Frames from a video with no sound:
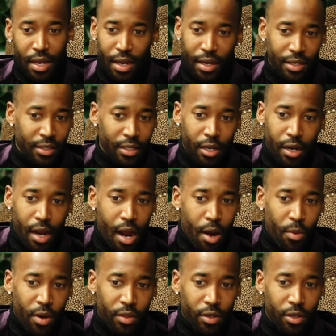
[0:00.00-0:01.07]
Like I said, I'd
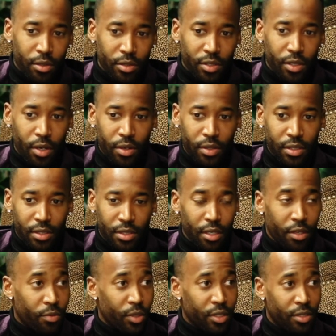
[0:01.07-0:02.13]
rather go search instead
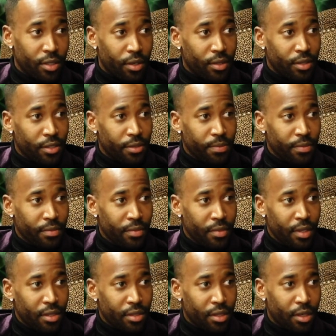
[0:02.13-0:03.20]
of research.
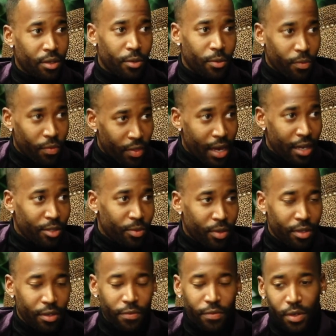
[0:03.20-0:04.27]
So that's one
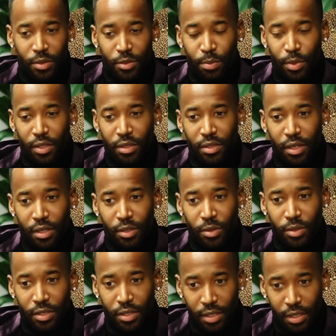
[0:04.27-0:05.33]
of the first books like you
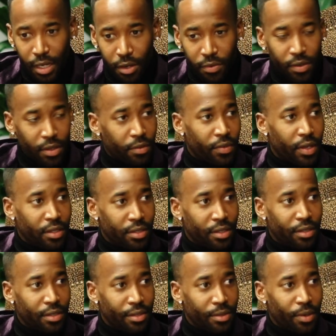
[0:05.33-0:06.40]
should definitely invest
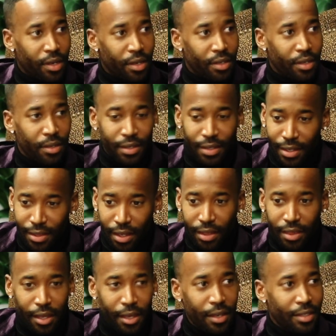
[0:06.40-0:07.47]
in, right? And get that
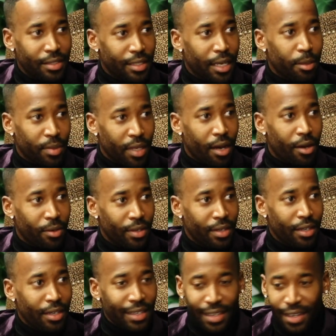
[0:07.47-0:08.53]
thing stamped out.
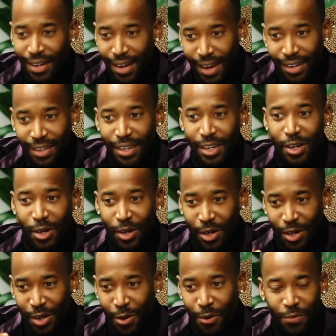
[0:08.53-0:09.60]
Absolutely. Get out of here,
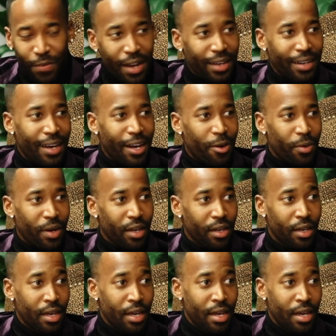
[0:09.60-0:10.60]
go find out, right?